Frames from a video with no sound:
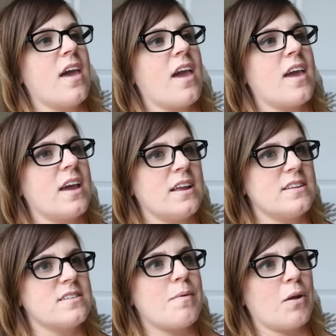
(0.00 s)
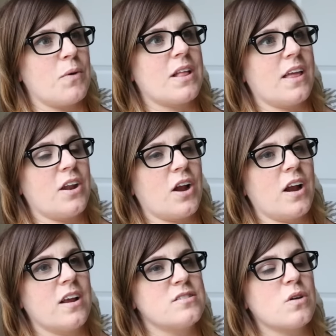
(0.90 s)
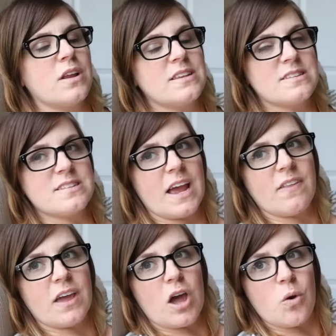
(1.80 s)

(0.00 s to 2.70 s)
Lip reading: And about a week later, and since I had like